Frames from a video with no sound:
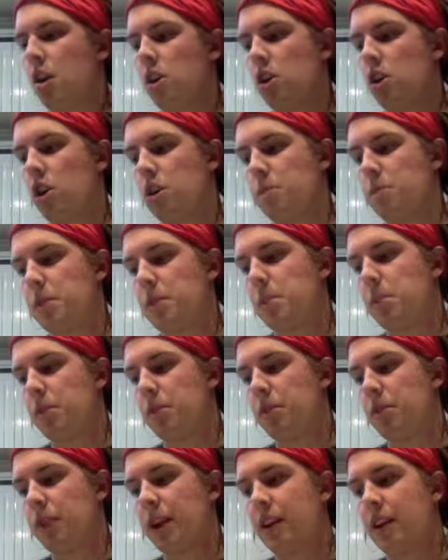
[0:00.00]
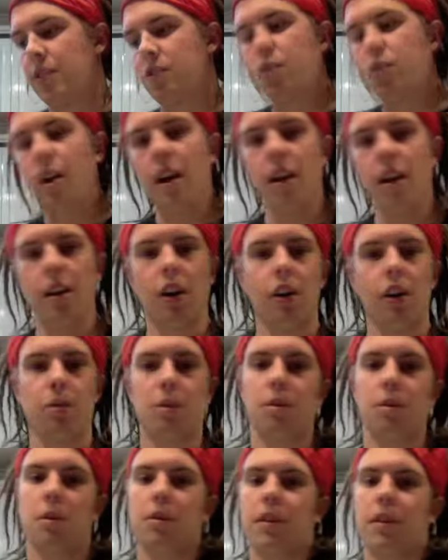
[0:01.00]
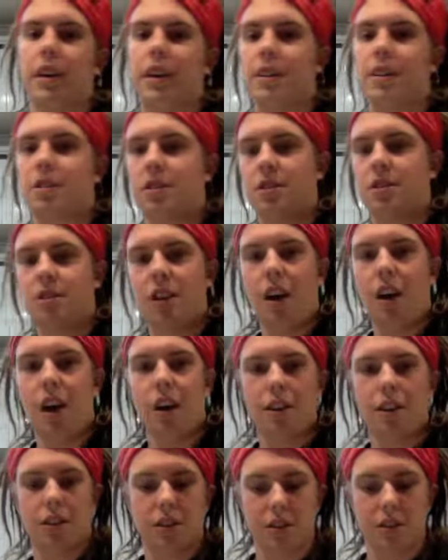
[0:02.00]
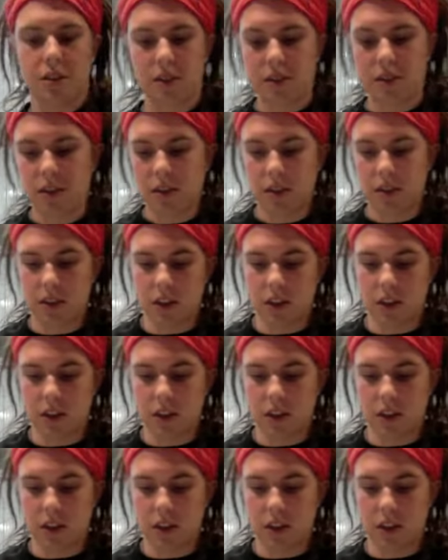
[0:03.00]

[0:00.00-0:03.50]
lot of people think it's great, a lot of people think it sucks.